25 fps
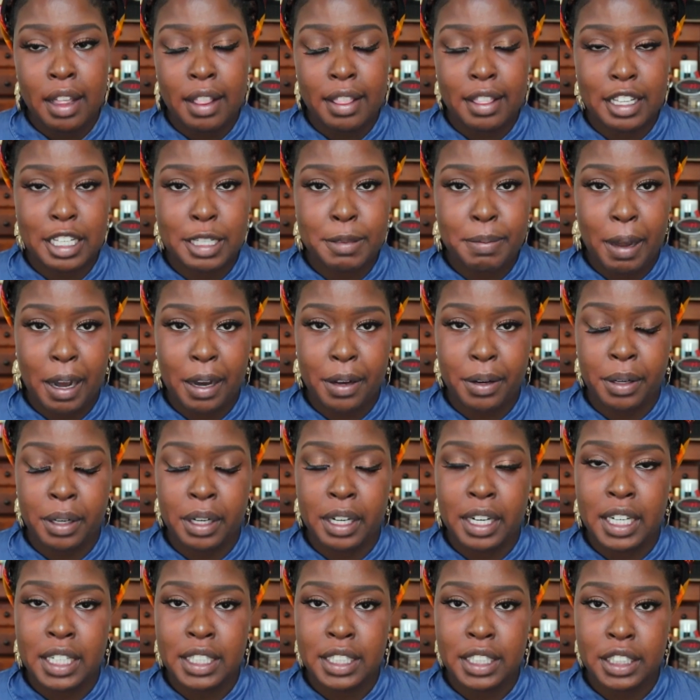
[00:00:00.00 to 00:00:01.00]
this
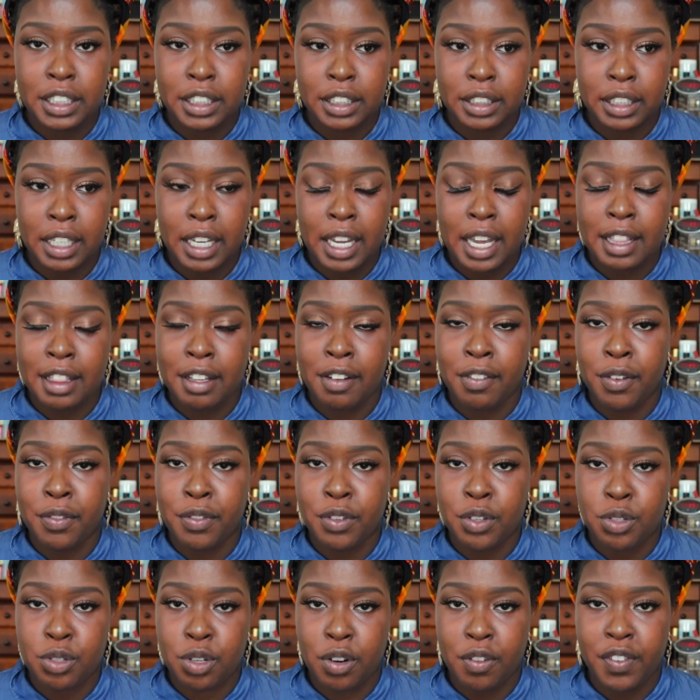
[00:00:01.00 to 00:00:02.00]
powder initially, and the
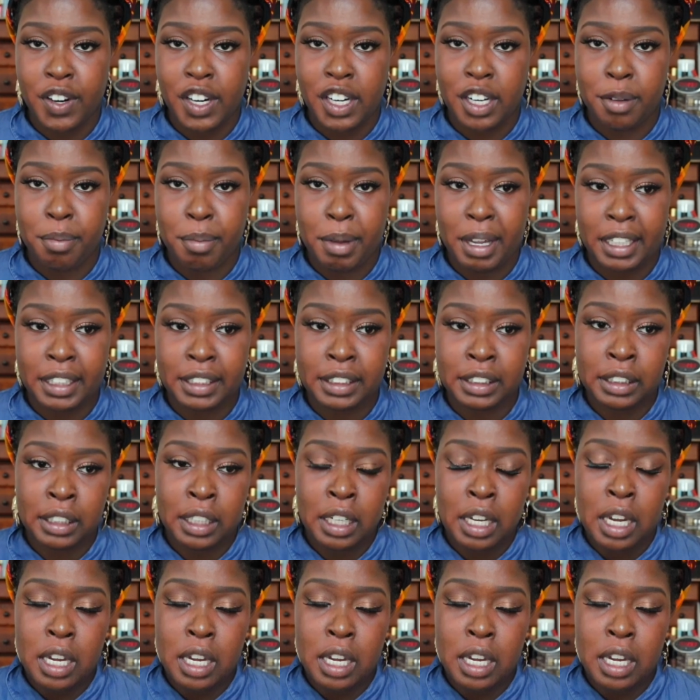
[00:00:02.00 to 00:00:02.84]
reviews were very mixed,